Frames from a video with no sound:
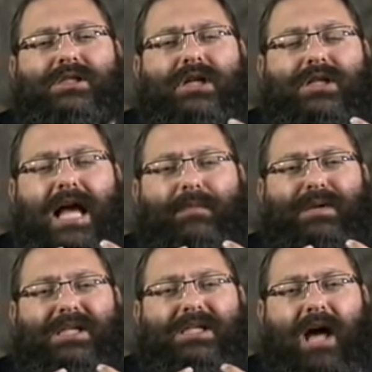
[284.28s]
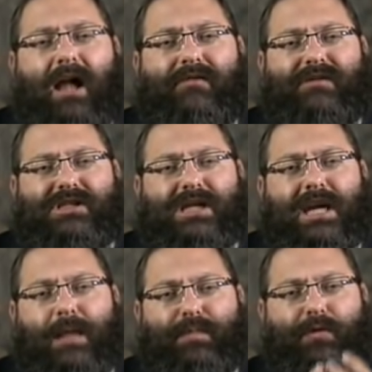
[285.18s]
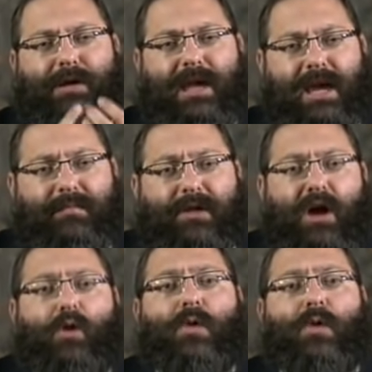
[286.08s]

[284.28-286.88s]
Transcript: could not be salvaged, could not be redeemed.